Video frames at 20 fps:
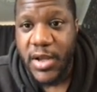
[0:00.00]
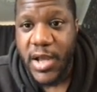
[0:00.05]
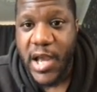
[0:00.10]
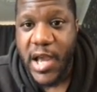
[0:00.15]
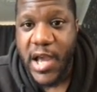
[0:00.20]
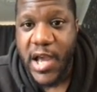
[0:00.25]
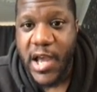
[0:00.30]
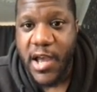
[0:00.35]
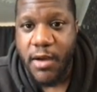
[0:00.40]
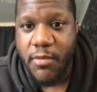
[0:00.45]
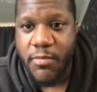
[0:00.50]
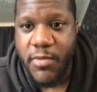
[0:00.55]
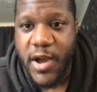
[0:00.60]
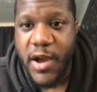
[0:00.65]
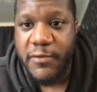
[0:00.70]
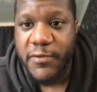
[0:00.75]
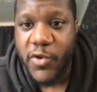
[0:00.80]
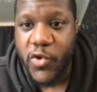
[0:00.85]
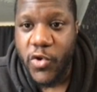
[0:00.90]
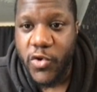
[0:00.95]
Um,
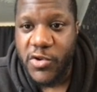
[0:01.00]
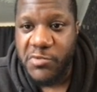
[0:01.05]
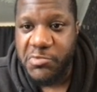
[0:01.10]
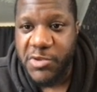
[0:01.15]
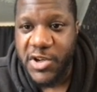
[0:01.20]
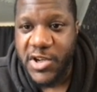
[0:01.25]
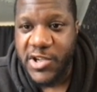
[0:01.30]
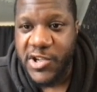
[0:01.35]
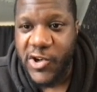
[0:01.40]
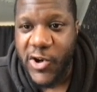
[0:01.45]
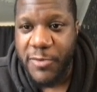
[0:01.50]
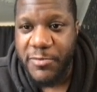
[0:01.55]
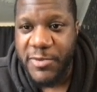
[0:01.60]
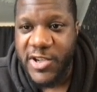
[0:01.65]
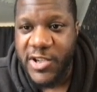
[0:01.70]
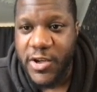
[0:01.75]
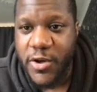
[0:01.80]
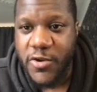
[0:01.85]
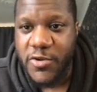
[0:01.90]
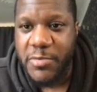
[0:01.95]
of course, by the time
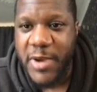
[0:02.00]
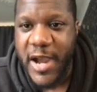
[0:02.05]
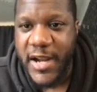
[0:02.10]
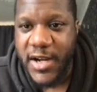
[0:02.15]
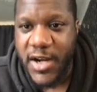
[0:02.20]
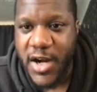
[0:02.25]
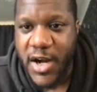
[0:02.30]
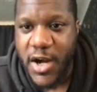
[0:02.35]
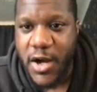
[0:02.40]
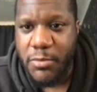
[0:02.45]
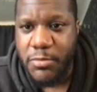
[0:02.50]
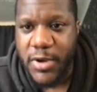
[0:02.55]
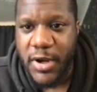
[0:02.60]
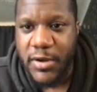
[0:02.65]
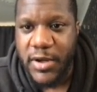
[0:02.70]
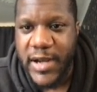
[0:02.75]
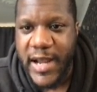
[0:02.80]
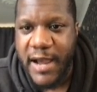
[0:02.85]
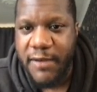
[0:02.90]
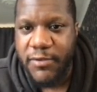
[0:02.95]
this goes back up, I'm
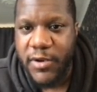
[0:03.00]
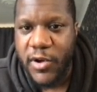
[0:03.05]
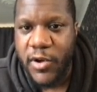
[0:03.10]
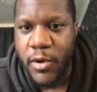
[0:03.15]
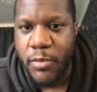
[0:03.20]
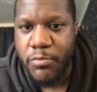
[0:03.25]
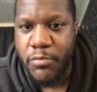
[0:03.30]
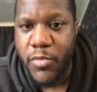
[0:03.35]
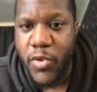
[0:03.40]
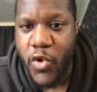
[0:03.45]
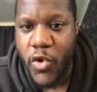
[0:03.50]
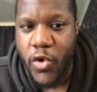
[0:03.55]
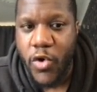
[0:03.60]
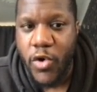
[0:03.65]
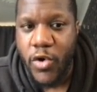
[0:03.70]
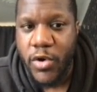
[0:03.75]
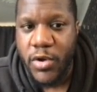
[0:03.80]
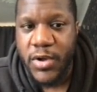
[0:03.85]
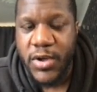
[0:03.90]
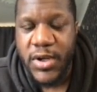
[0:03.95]
going to have a lot
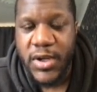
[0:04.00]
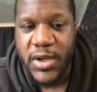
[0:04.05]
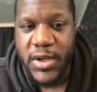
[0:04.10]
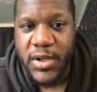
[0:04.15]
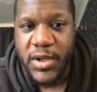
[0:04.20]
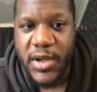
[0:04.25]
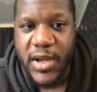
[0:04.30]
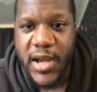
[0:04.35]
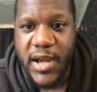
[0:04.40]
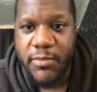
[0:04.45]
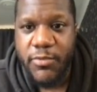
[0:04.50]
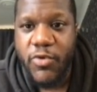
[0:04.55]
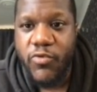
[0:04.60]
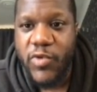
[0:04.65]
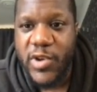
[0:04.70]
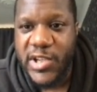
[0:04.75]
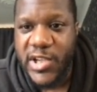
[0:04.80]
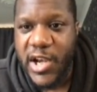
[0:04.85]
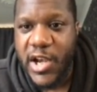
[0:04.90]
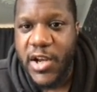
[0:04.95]
more um,
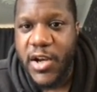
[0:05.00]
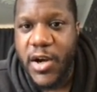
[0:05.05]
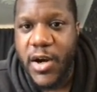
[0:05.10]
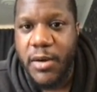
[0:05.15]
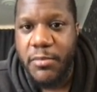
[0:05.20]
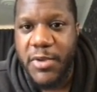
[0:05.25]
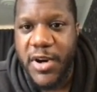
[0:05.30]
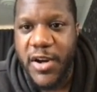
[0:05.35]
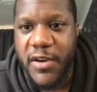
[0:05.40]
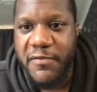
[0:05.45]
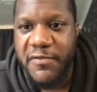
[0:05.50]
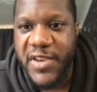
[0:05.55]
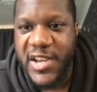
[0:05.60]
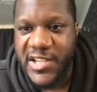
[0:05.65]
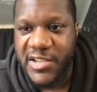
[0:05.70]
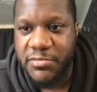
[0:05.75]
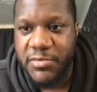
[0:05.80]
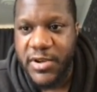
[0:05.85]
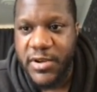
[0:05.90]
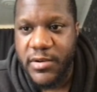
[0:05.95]
return on my
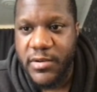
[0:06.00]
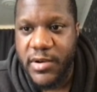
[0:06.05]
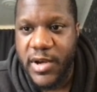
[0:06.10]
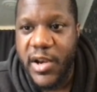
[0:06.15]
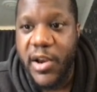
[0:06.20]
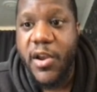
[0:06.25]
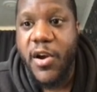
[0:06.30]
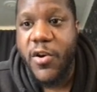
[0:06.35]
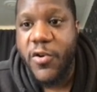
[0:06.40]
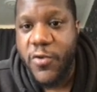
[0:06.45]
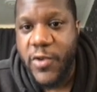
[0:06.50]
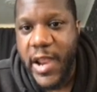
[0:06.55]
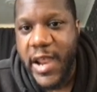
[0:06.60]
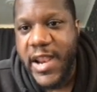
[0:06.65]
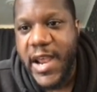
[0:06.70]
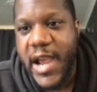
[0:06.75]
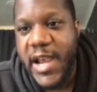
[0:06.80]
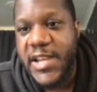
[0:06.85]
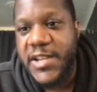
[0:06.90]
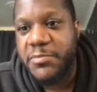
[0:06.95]
investment. And not only
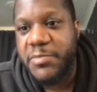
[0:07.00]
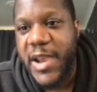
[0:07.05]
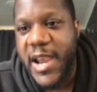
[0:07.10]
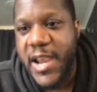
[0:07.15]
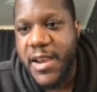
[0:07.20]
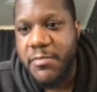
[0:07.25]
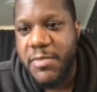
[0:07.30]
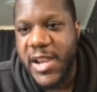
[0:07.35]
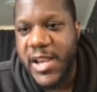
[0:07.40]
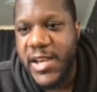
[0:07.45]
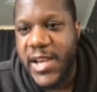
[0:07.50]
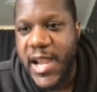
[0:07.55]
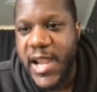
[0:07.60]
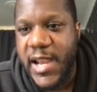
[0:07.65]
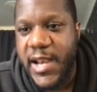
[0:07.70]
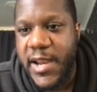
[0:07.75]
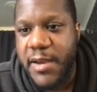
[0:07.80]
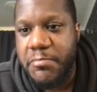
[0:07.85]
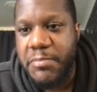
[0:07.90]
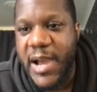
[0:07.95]
that, it's paying me
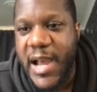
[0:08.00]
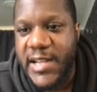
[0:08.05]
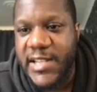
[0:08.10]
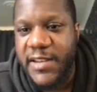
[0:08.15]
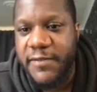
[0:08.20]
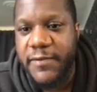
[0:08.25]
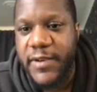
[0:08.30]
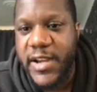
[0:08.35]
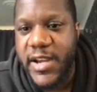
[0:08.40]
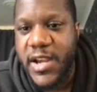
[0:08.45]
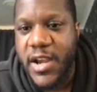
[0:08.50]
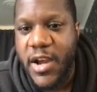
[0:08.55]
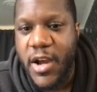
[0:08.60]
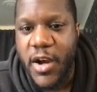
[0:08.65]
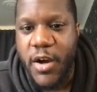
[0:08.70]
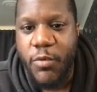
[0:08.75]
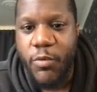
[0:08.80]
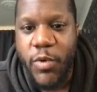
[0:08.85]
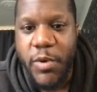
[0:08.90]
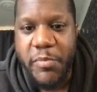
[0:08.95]
daily, passively,
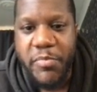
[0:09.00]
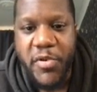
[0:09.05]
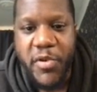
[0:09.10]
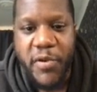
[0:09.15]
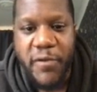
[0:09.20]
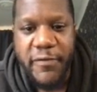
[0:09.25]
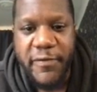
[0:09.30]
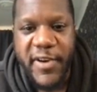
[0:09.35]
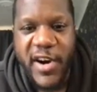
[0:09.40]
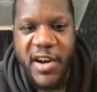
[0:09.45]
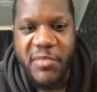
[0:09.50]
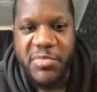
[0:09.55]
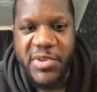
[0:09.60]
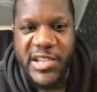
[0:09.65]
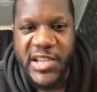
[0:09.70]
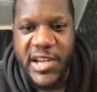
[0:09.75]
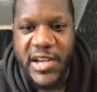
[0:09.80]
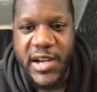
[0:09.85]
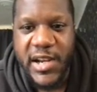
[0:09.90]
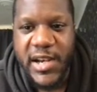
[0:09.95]

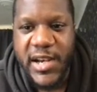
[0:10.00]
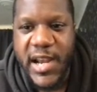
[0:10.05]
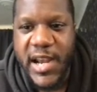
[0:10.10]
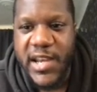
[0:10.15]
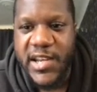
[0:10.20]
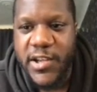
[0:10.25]
1.5% a day.